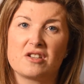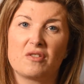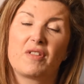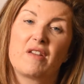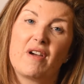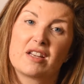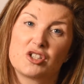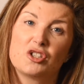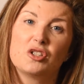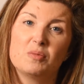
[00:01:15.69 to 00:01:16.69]
if they've had
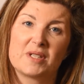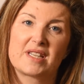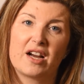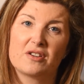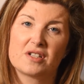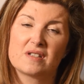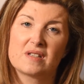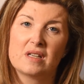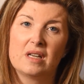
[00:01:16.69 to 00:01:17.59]
2 miscarriages,